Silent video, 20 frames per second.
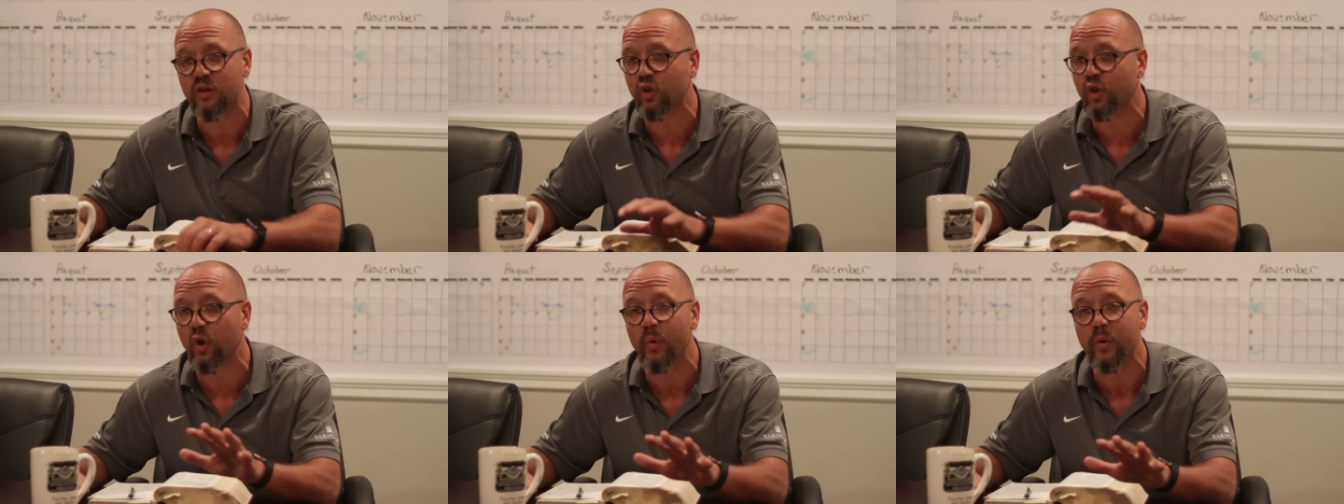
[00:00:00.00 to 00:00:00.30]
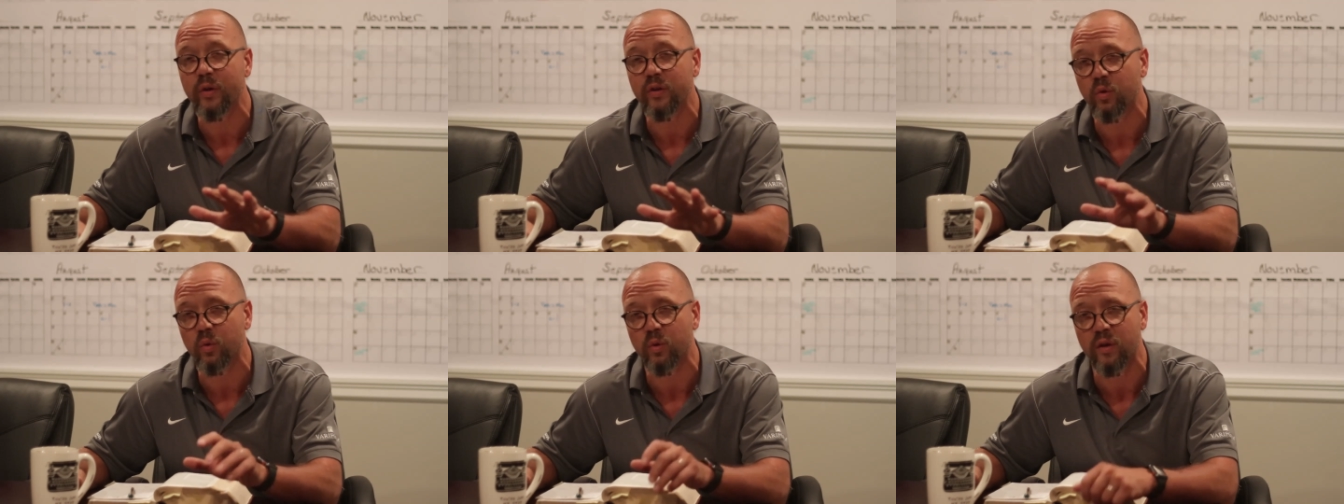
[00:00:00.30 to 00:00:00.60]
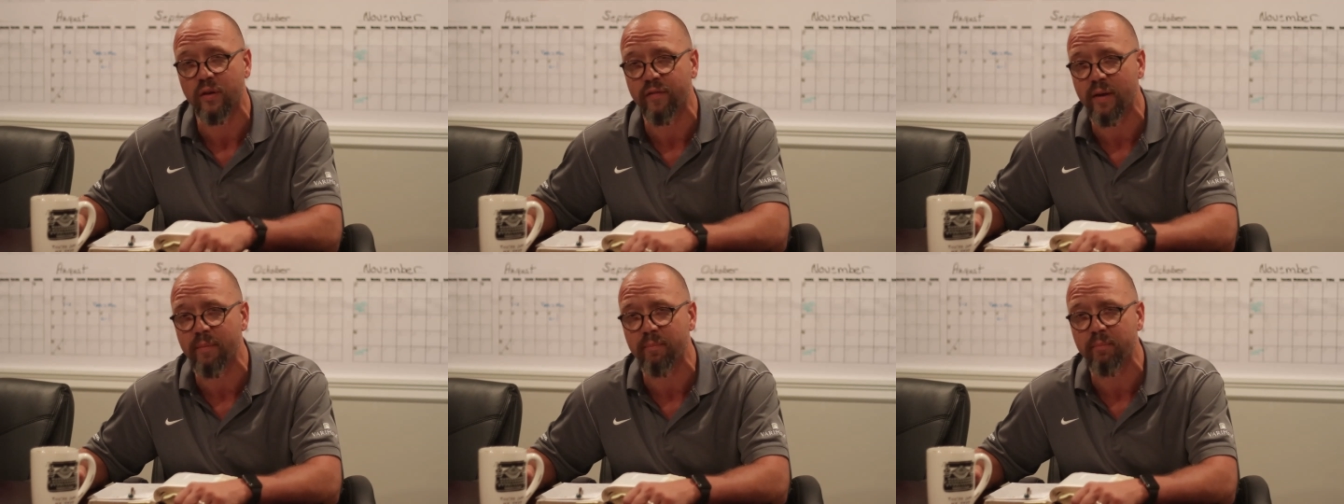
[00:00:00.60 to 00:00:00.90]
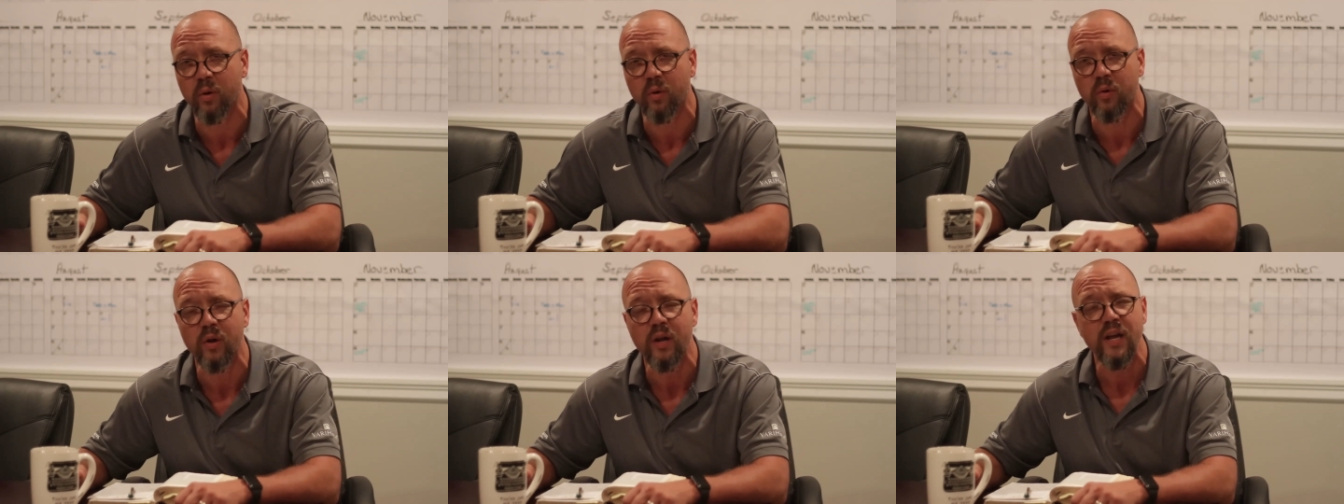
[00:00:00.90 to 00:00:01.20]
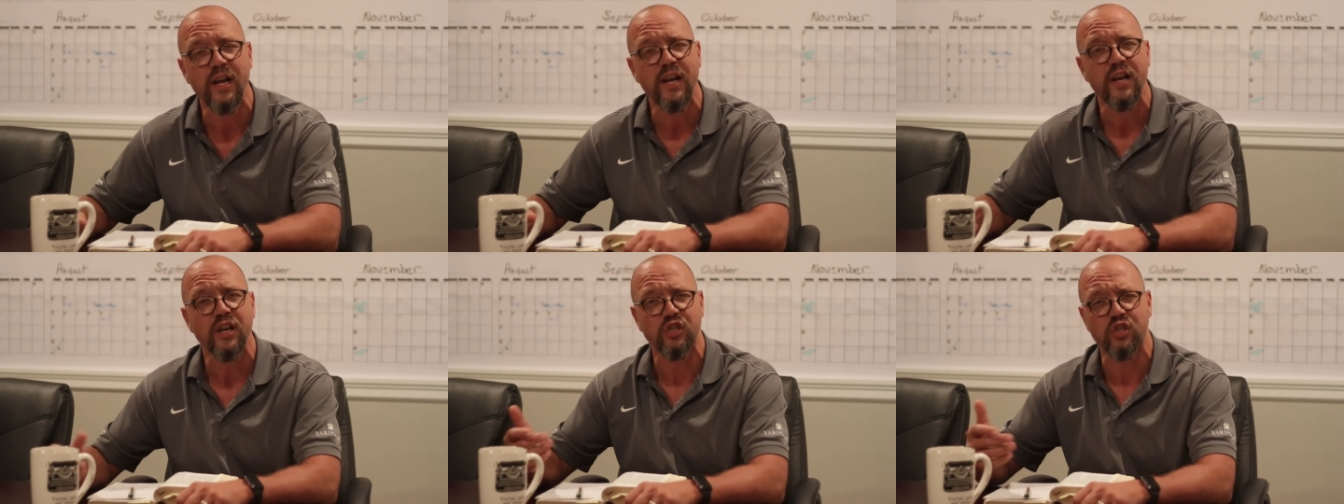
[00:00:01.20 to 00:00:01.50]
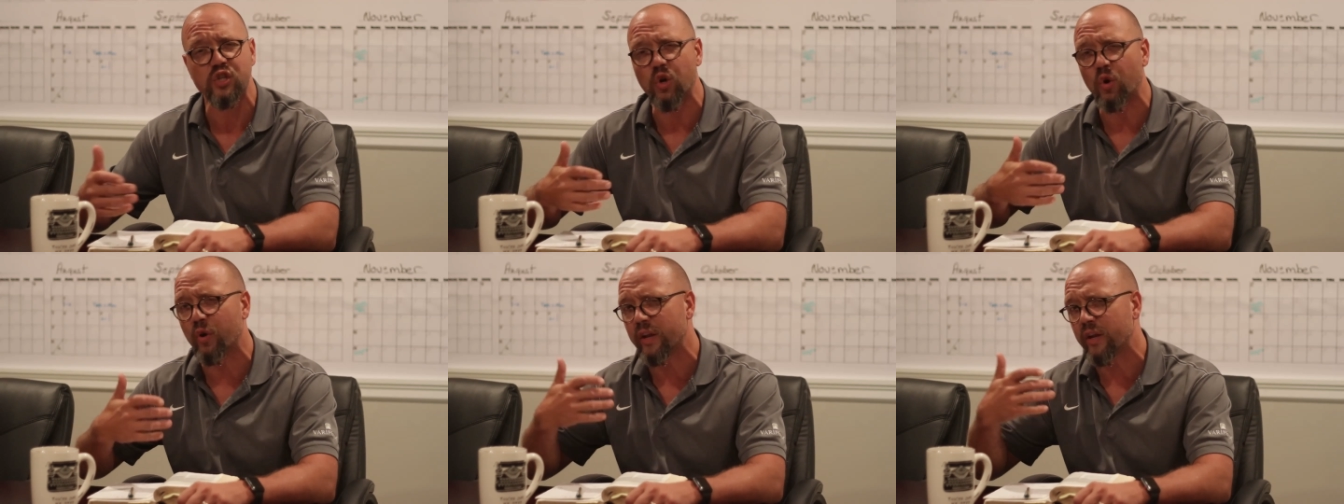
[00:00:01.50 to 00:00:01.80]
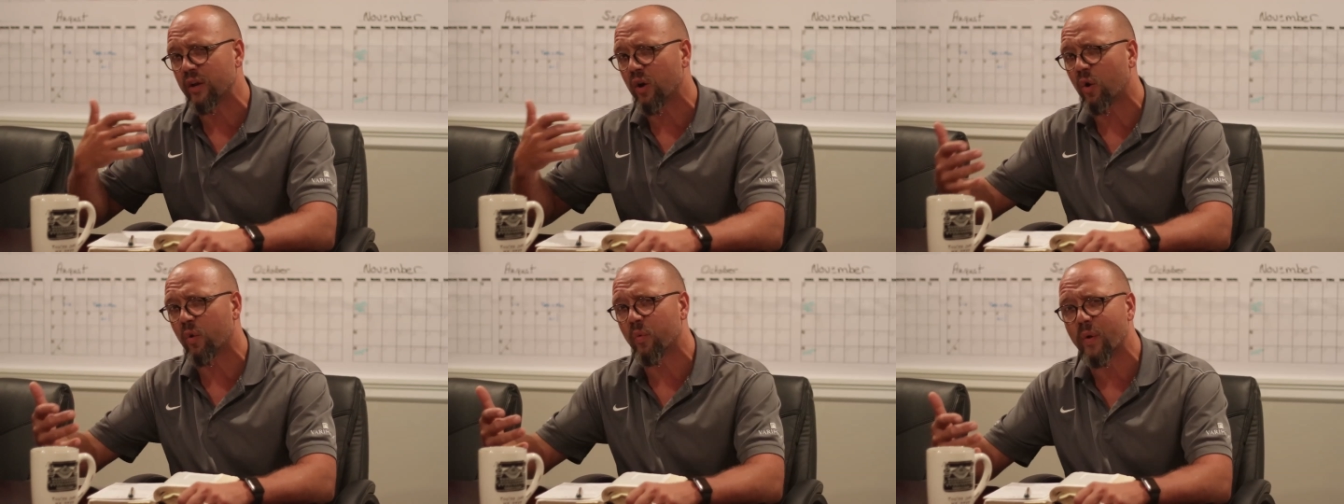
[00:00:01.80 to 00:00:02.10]
to go into November,
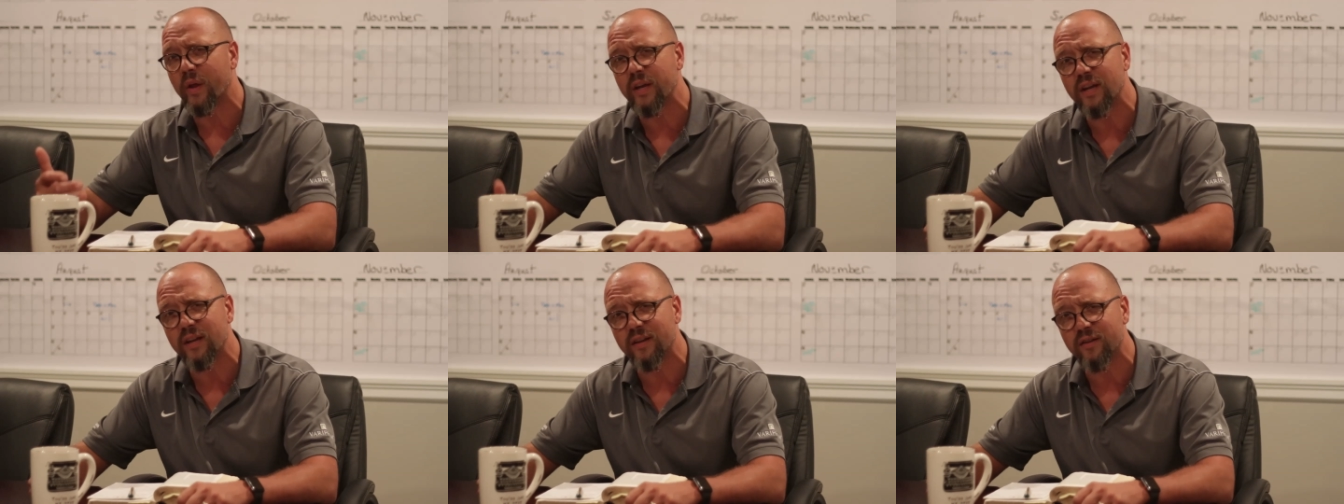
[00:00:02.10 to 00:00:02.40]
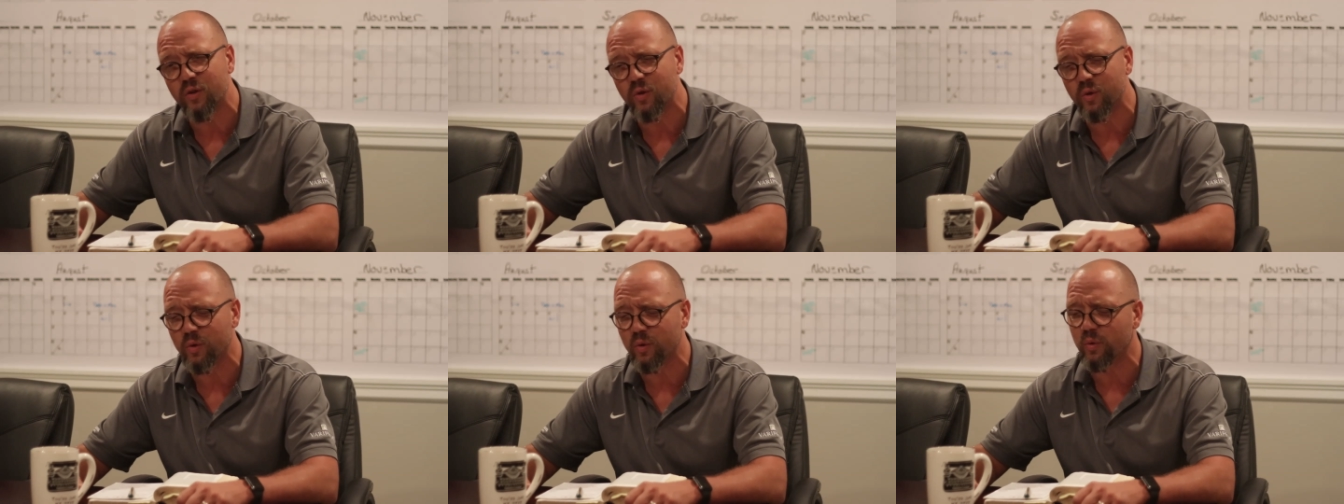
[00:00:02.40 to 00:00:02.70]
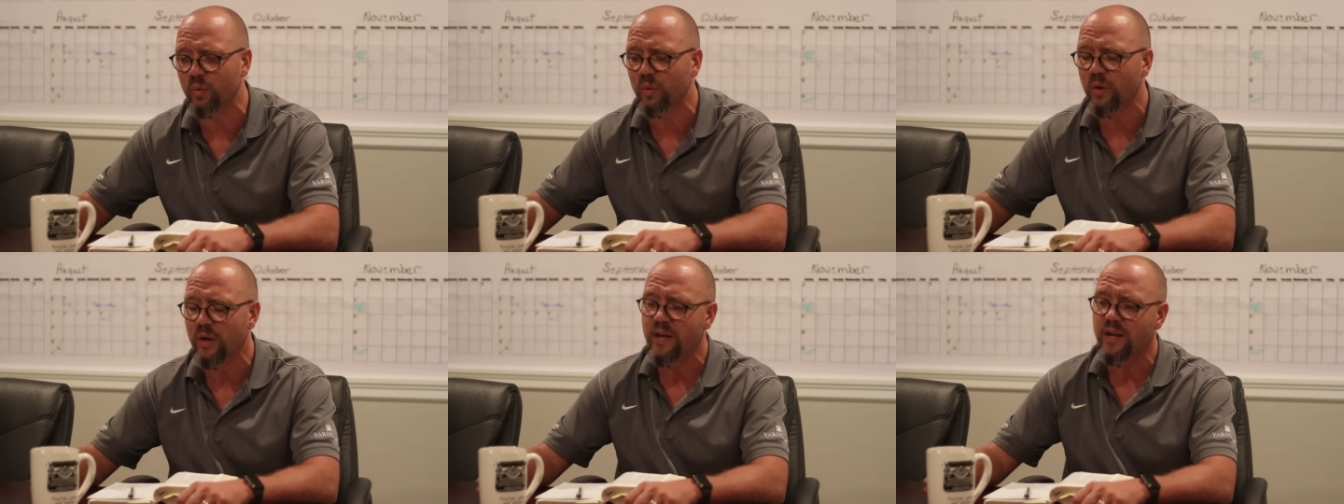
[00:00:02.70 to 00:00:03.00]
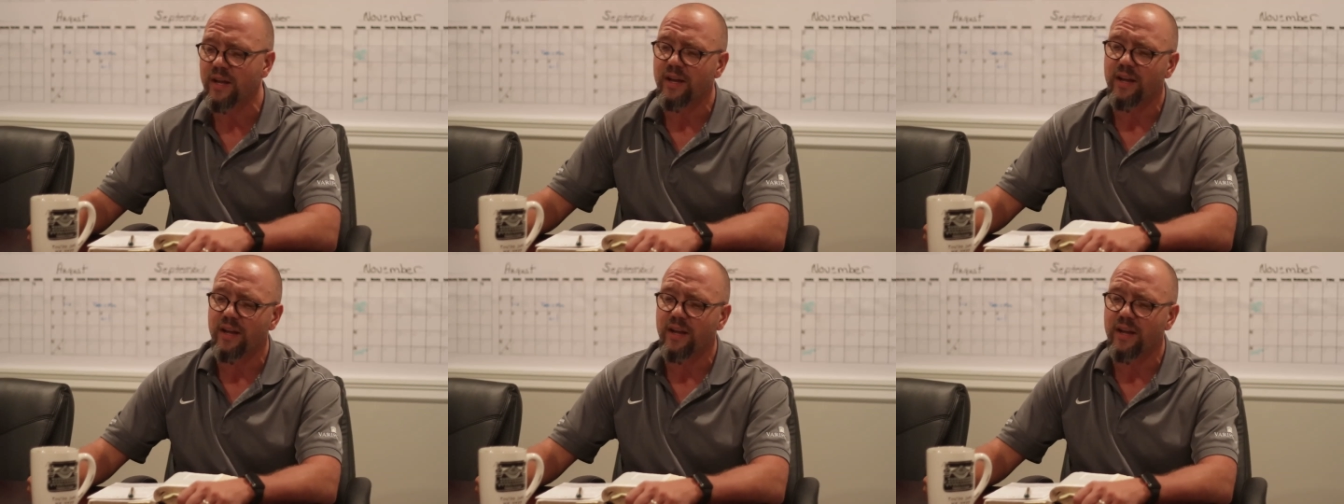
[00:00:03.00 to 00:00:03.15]
starting already into,